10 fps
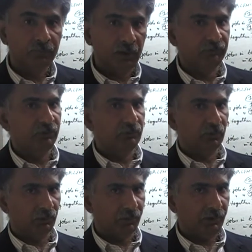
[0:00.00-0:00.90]
I'll see you
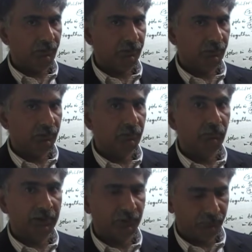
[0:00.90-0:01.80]
tomorrow, okay?
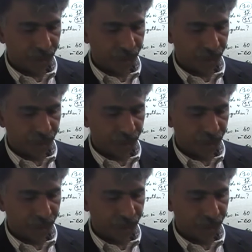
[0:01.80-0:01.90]
Bye now.